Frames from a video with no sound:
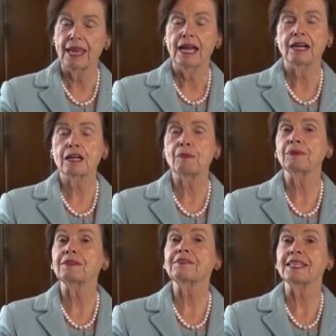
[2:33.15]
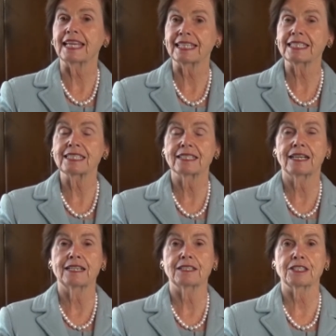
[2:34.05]
A couple of things
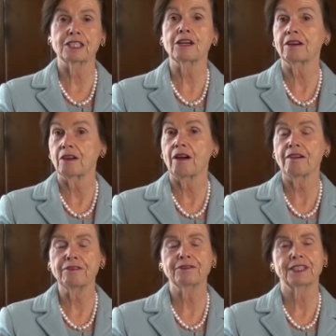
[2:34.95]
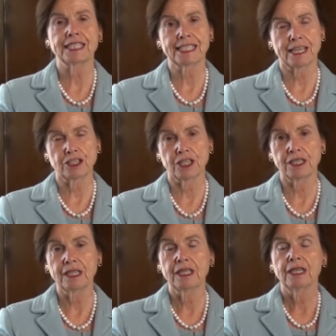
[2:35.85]
start off the session.
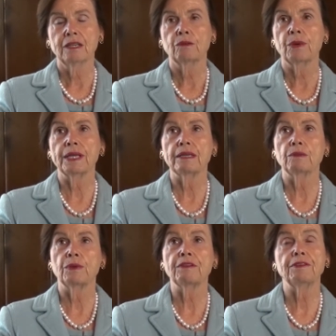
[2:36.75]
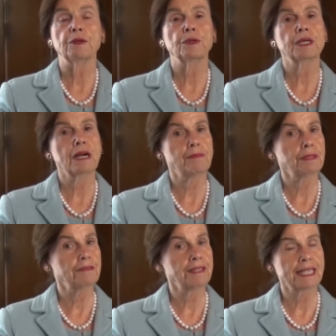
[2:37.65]
We review a couple
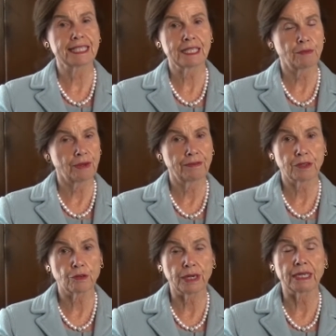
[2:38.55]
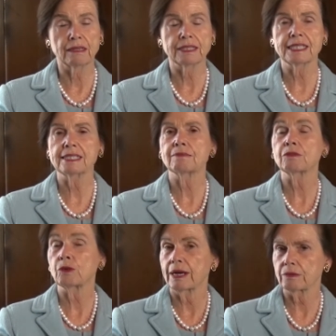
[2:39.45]
of things that we've agreed on, some
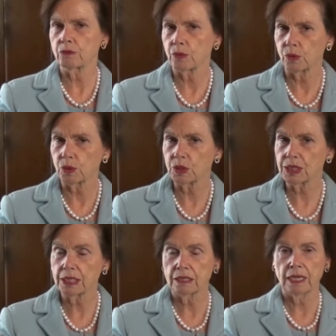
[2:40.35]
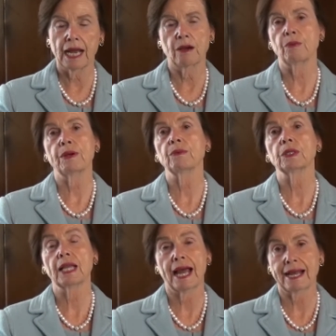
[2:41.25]
ground rules, how we
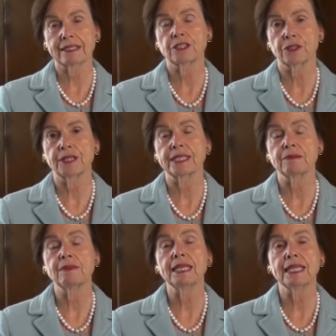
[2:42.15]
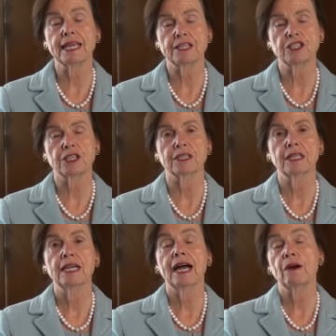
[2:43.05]
will act during the mediation,
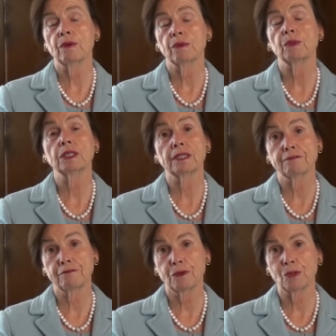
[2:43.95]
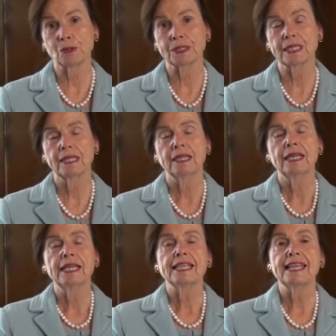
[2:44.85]
how it will unfold.
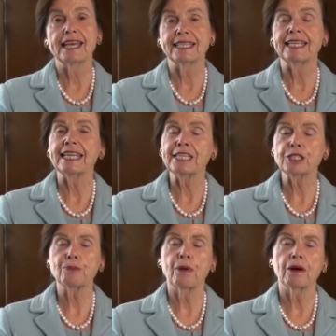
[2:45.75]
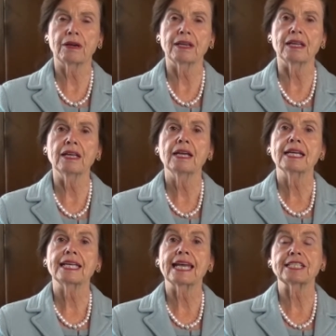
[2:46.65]
Then each party
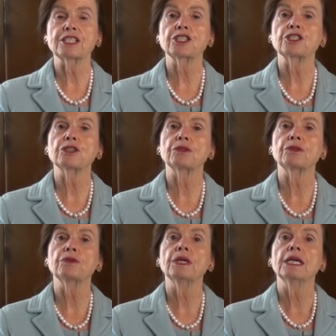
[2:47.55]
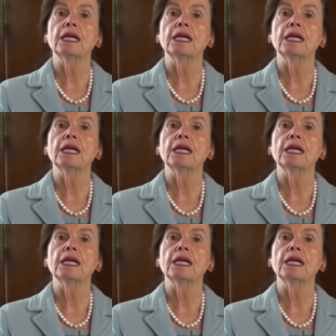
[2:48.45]
gets to,